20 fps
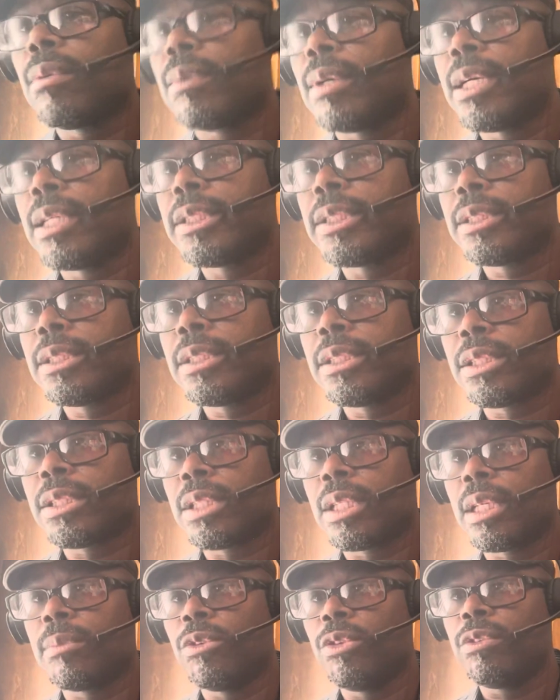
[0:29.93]
isn't this
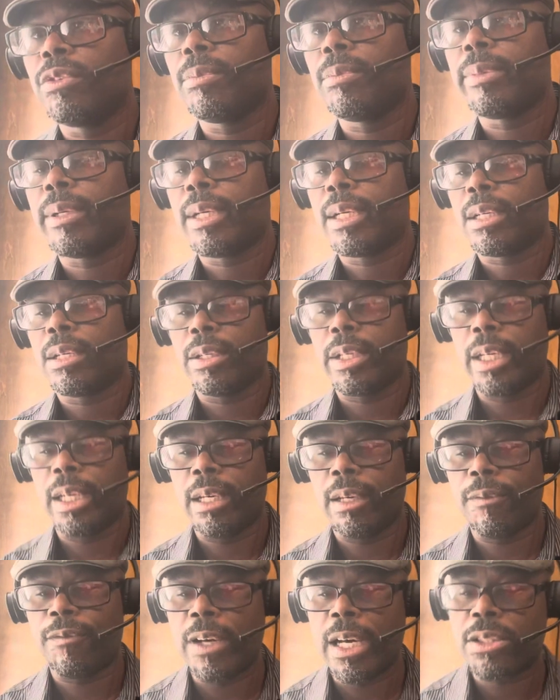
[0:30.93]
thing moving back?
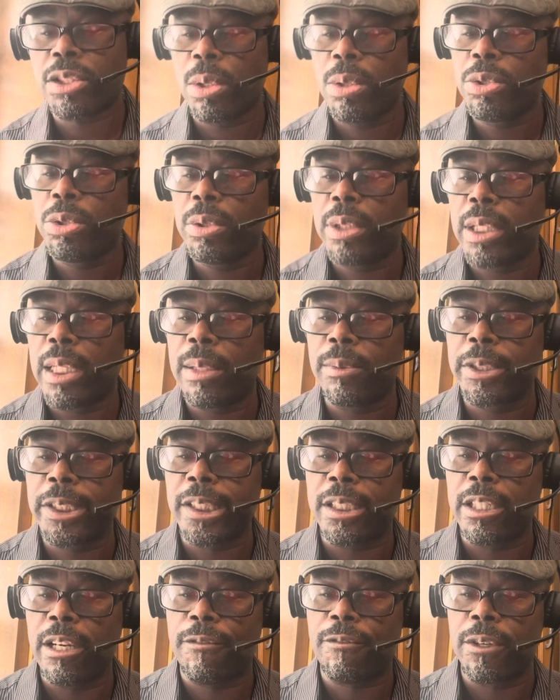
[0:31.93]
Okay, if I told you there was a
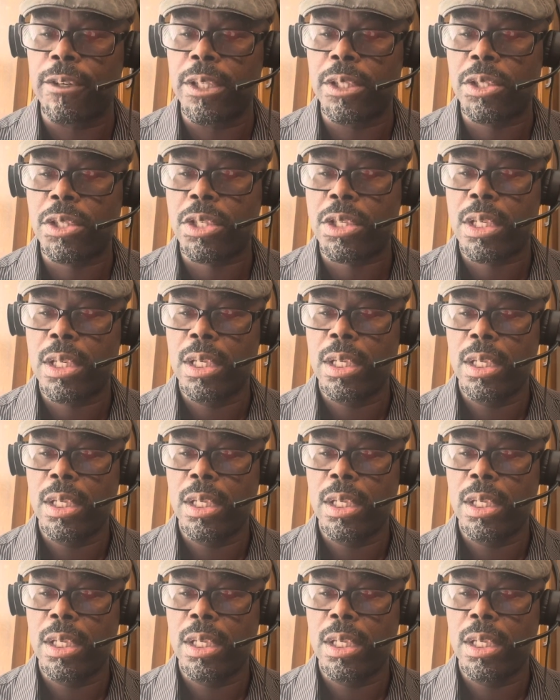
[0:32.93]
difference